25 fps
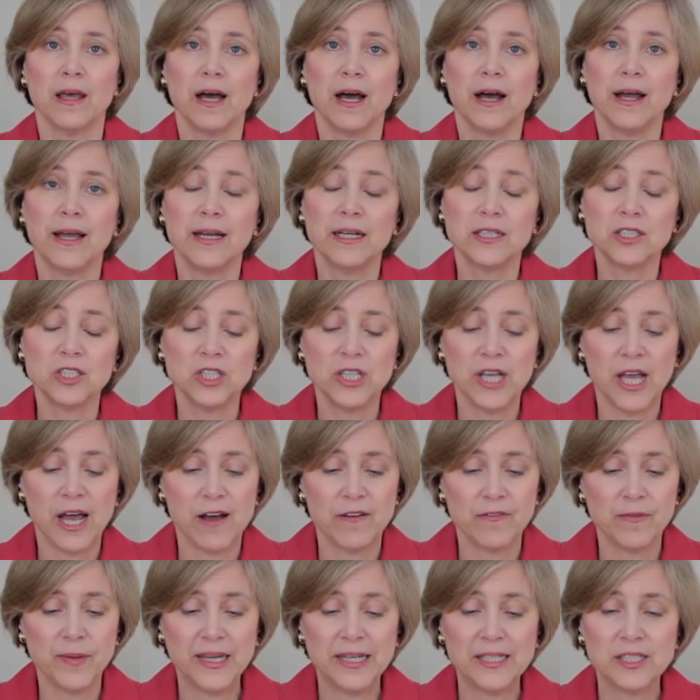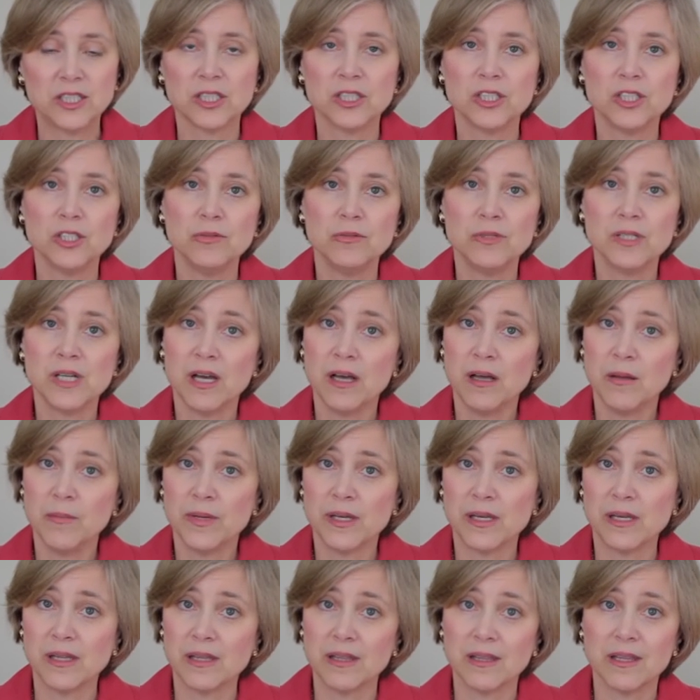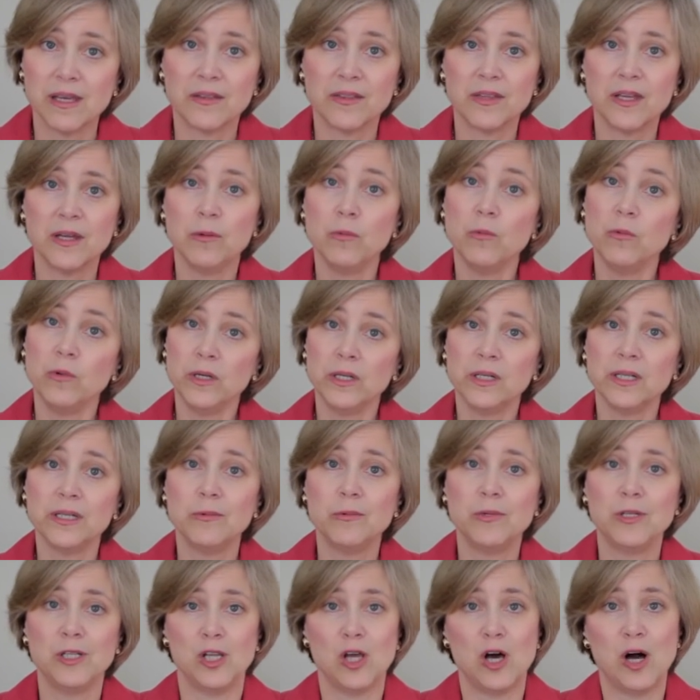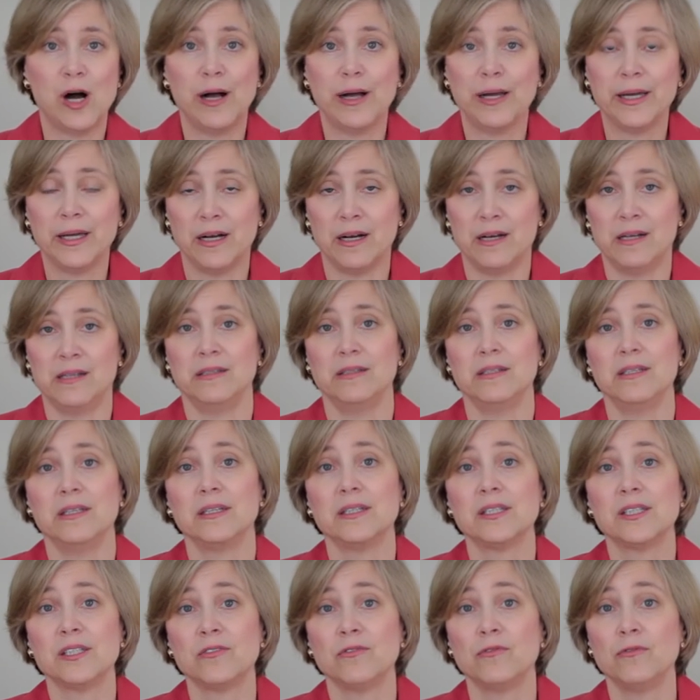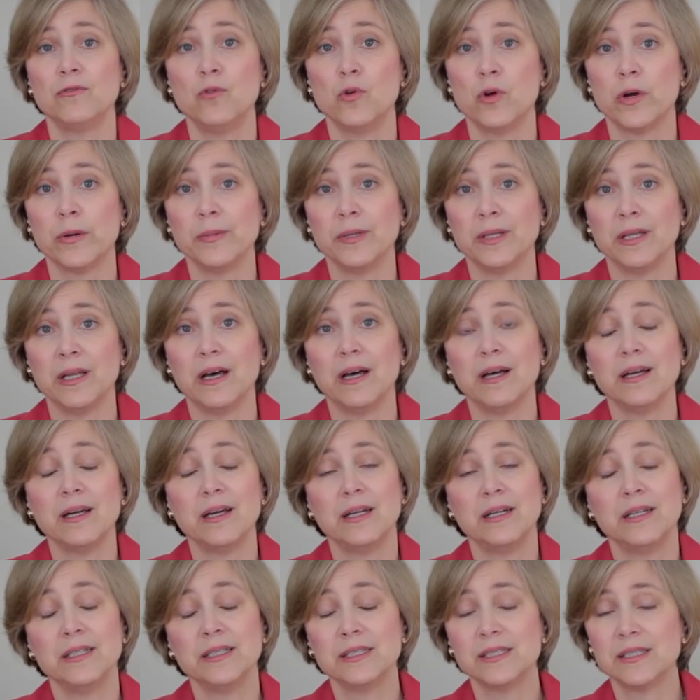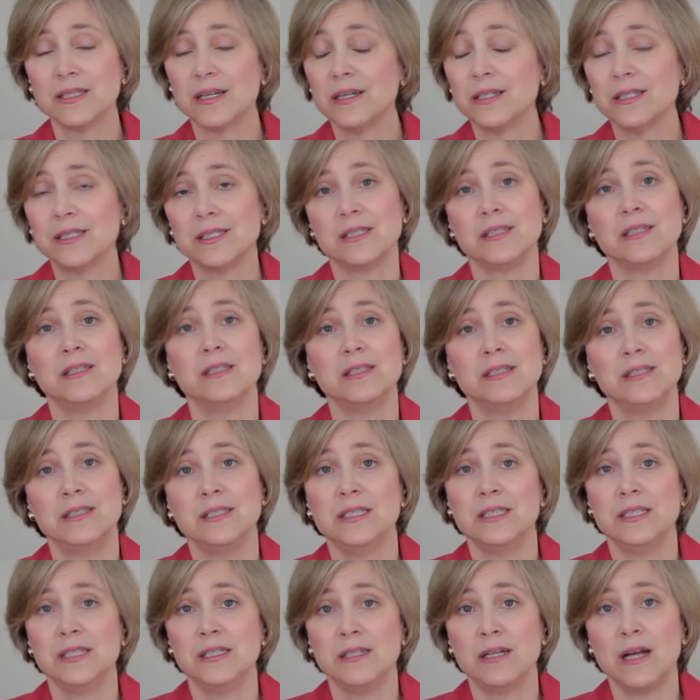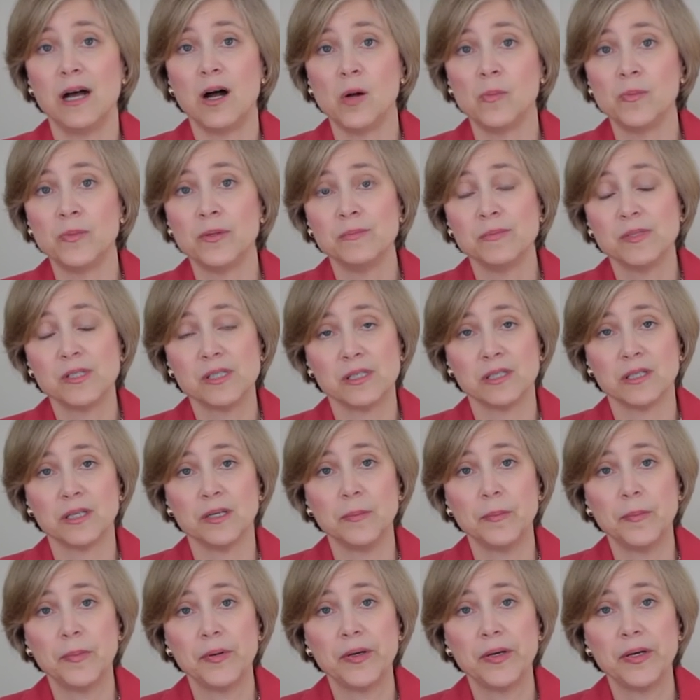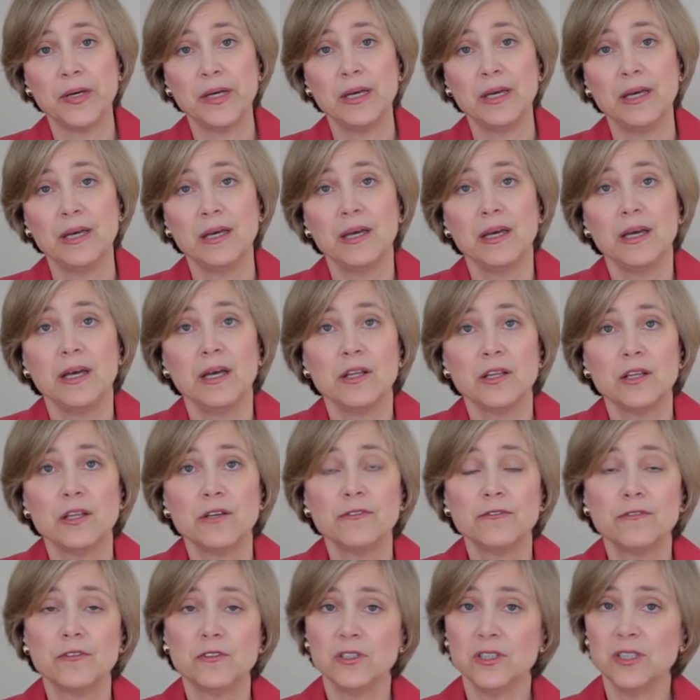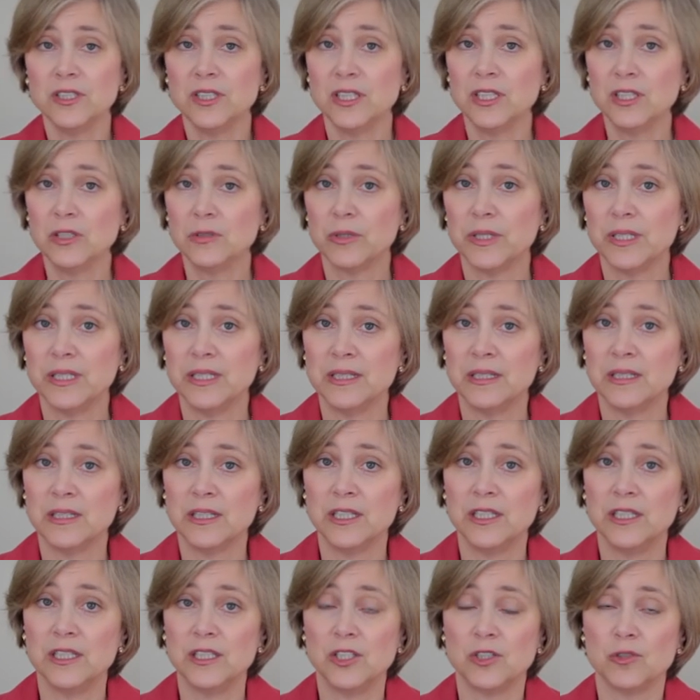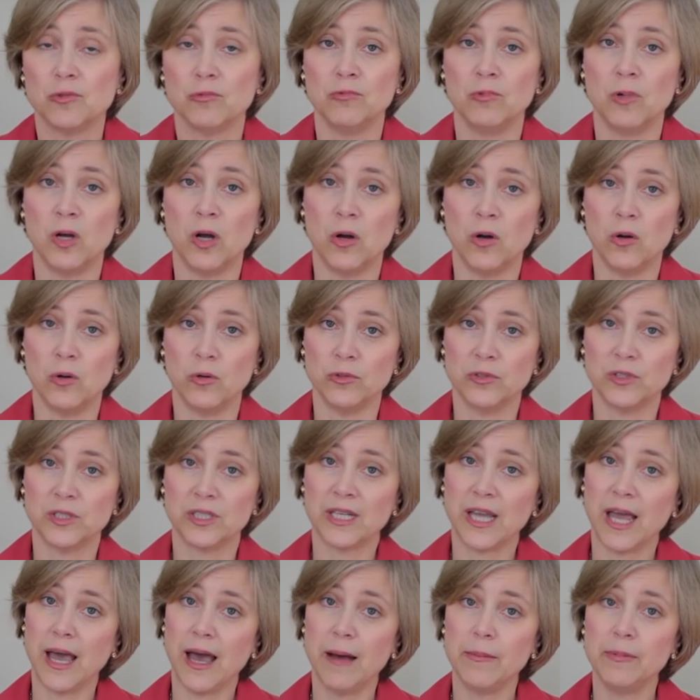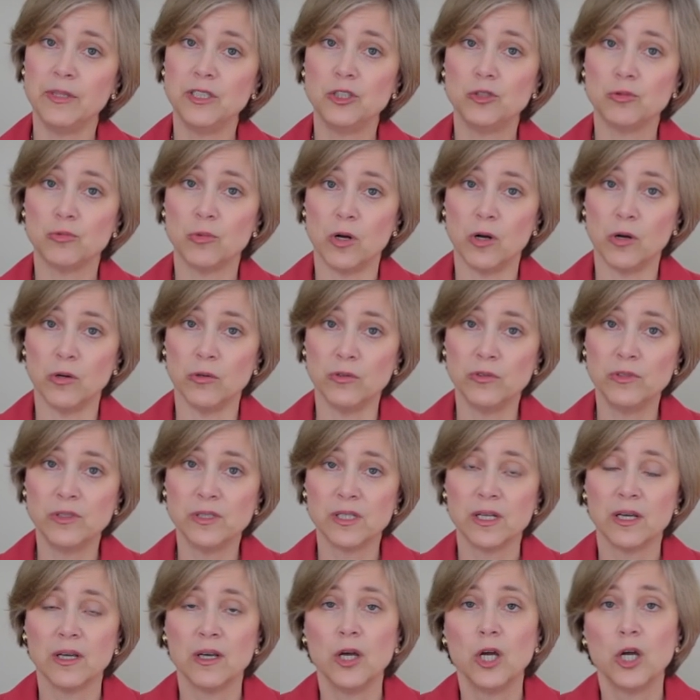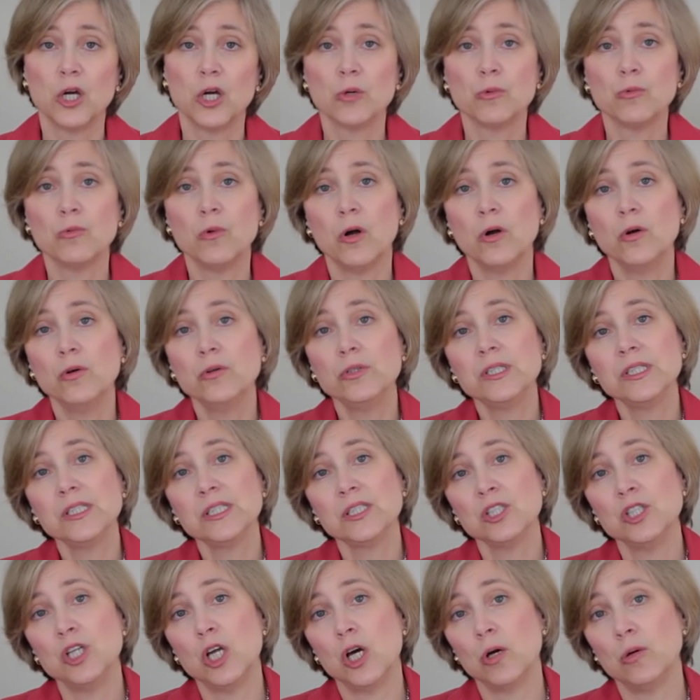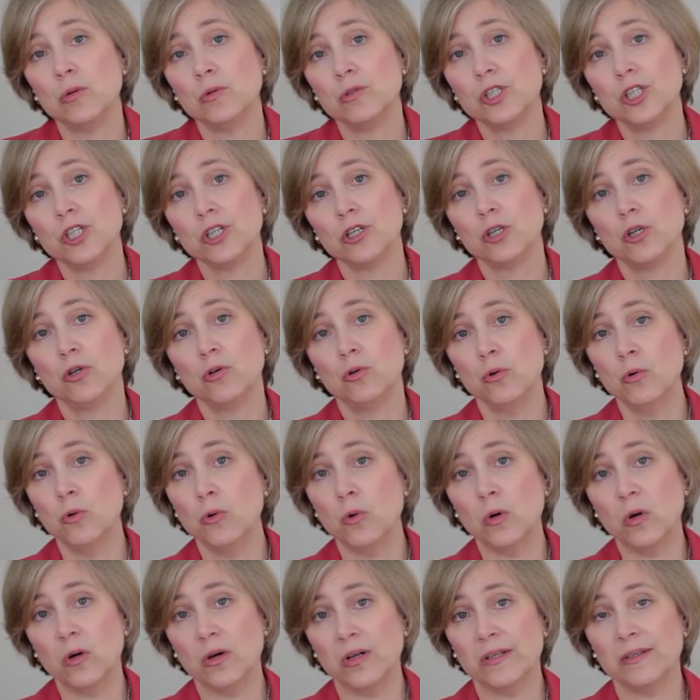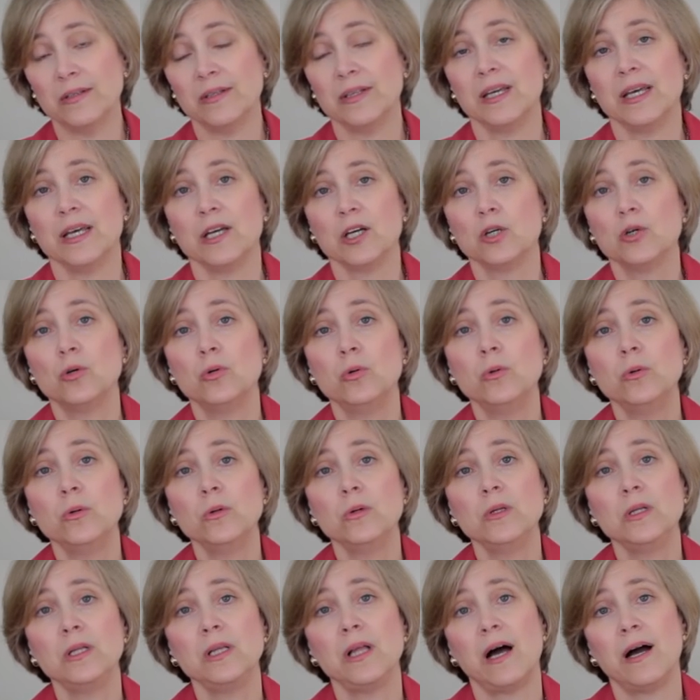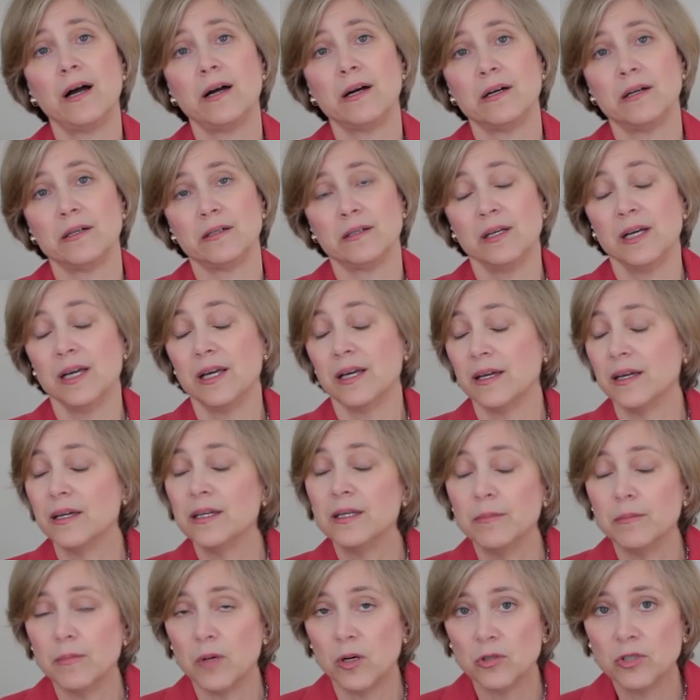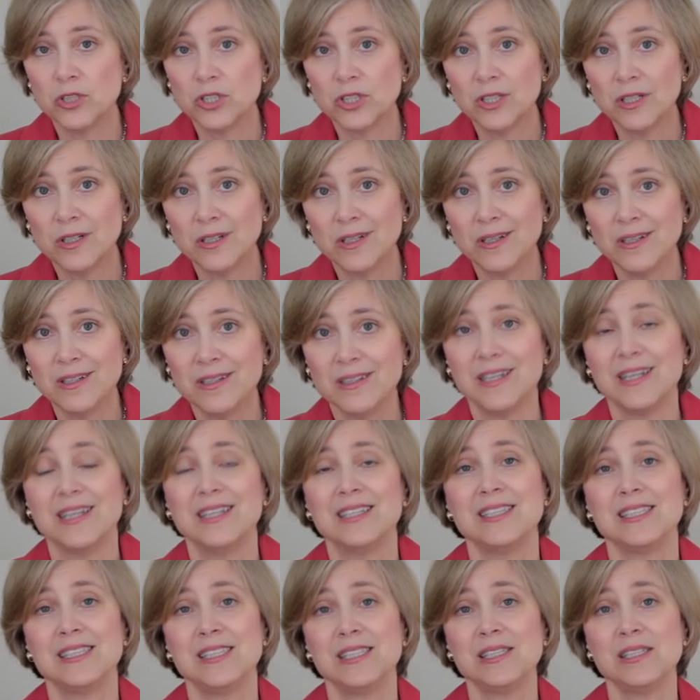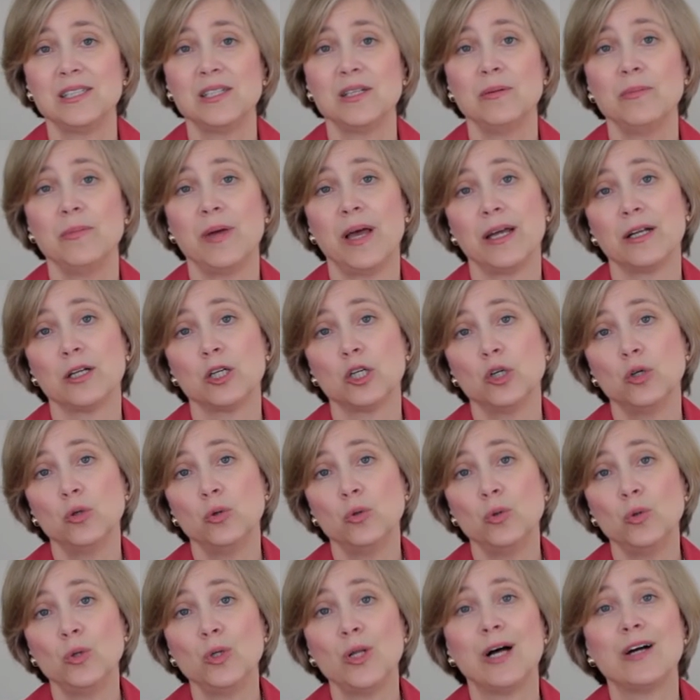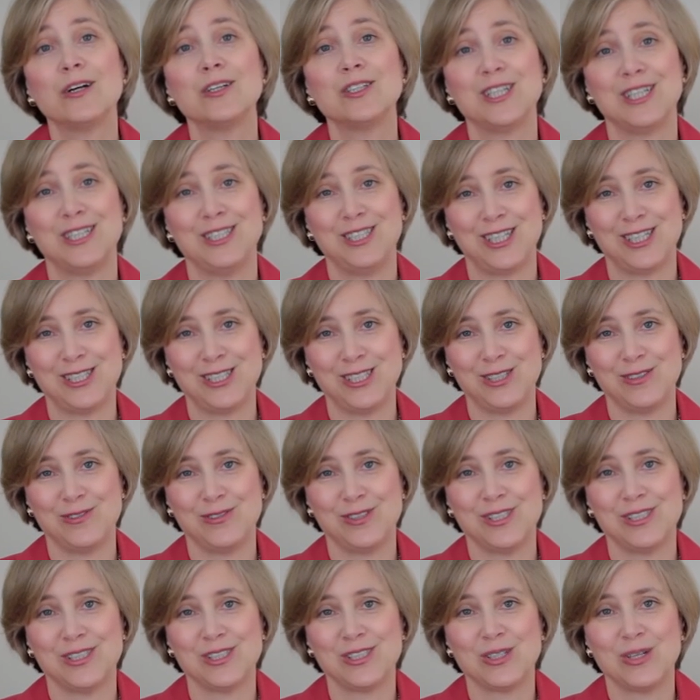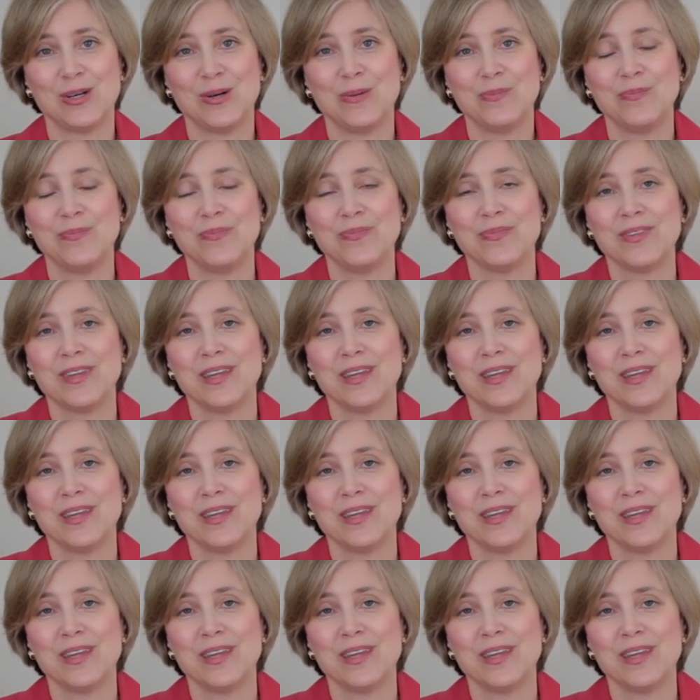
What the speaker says: I actually have patients who tell me that they really rely on this formula, and it does indeed help them sleep. The first ingredient is rose, cabbage rose. Rose is known to cool our emotional system and cool our digestive system.